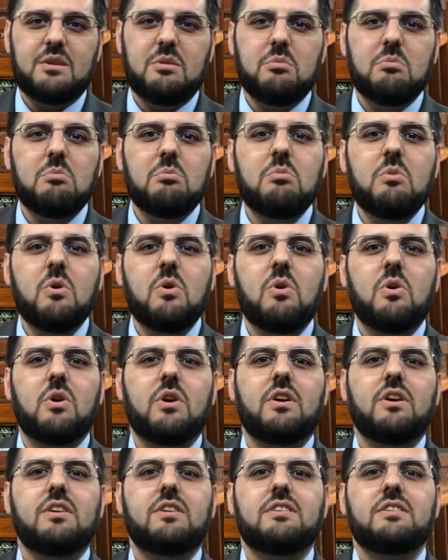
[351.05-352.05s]

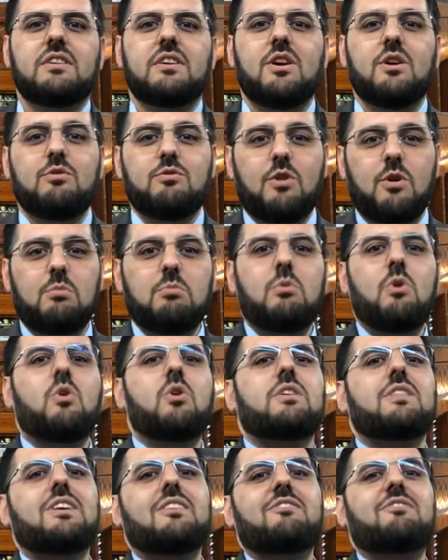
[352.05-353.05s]
more for
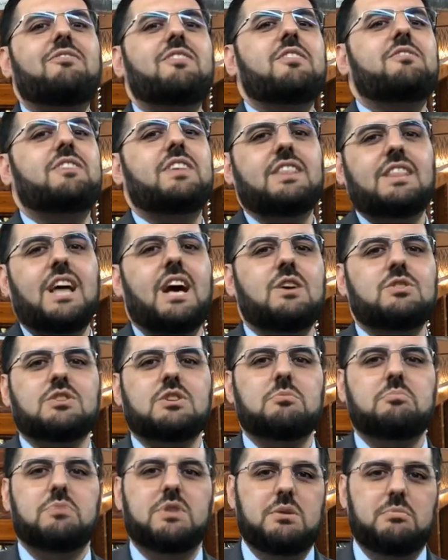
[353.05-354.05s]
more than
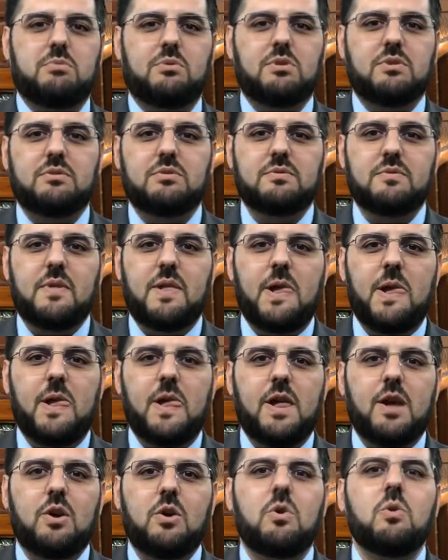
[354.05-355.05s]
50,000 people
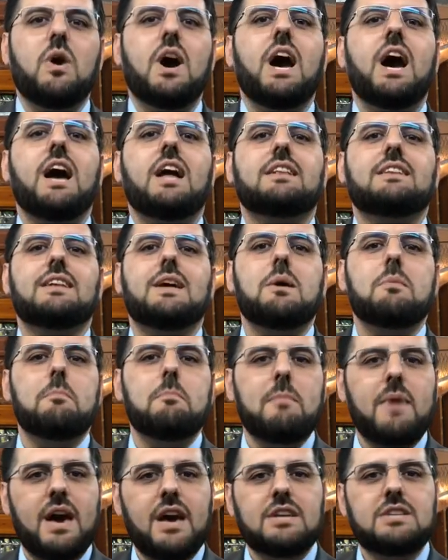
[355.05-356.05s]
who had
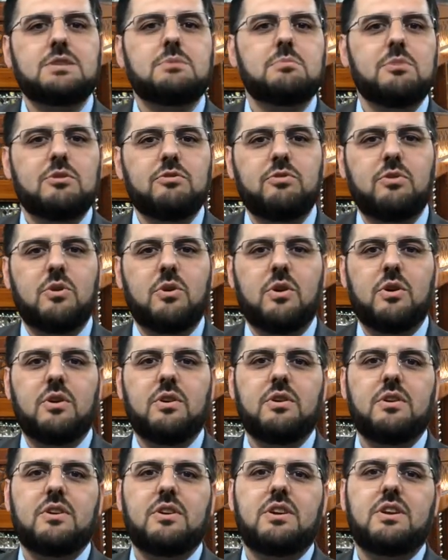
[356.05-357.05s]
amassed
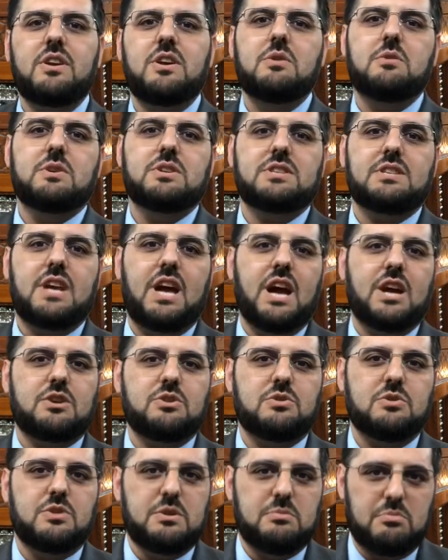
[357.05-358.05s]
before he was
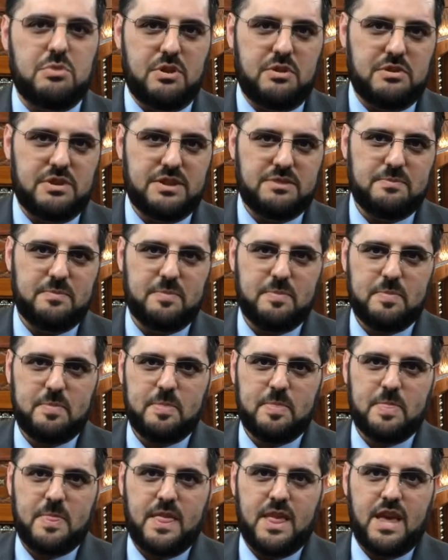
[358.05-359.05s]
actually buried.
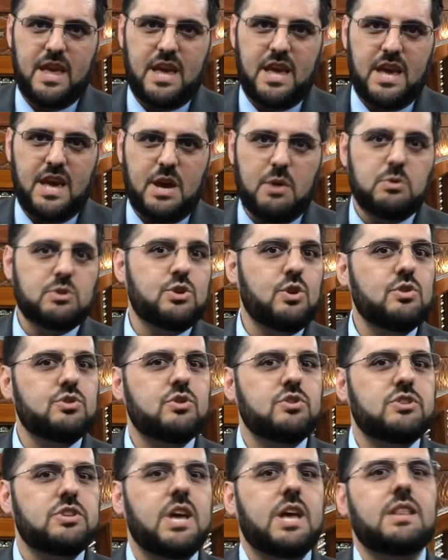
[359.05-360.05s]
It was
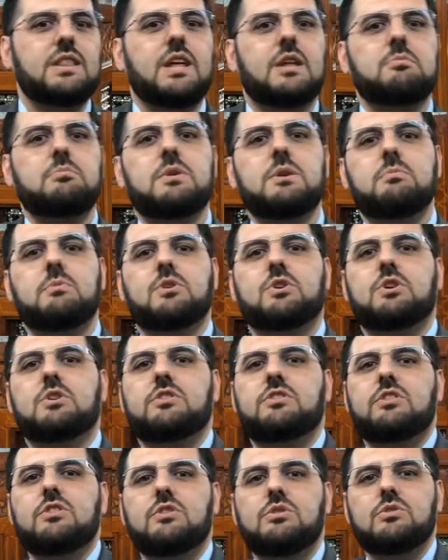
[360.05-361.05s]
also said that people
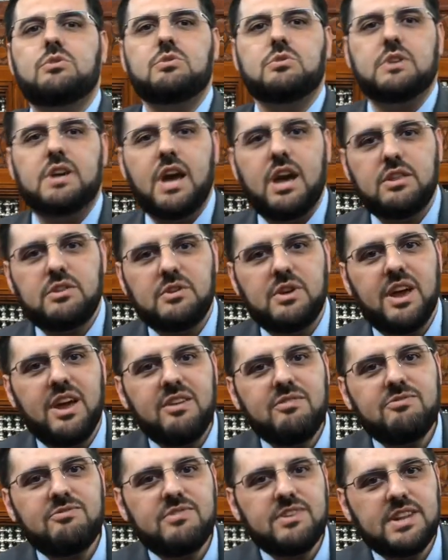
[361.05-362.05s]
continued to gather
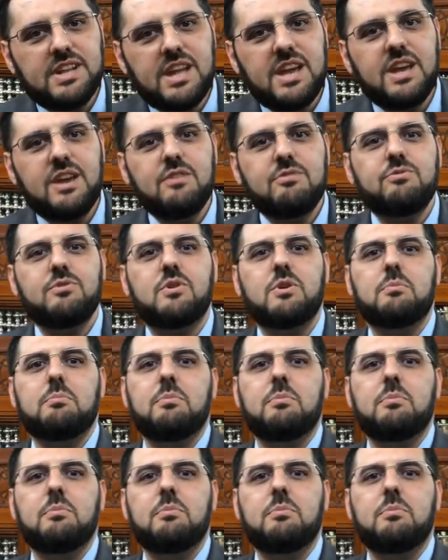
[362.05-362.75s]
every day for